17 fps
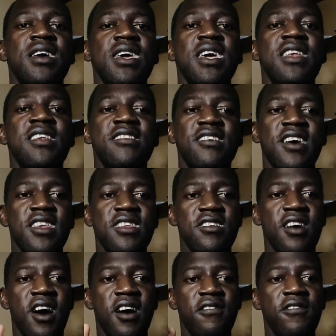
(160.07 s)
Inside
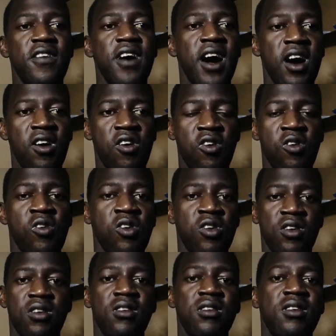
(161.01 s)
you have a hole,
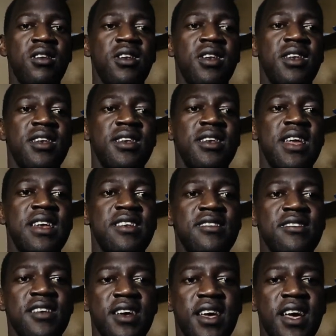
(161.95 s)
that
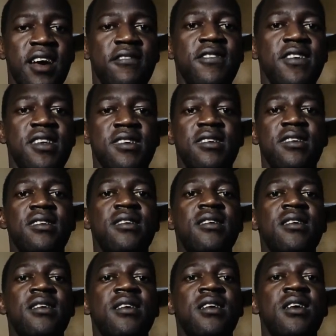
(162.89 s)
is a cavity
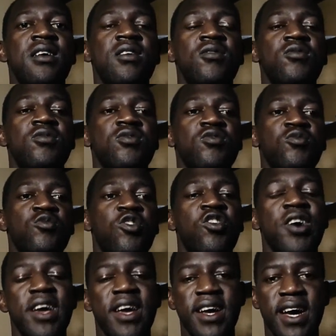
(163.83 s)

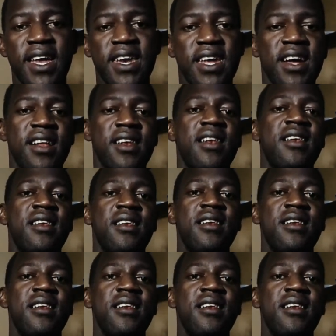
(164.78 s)
or a canal.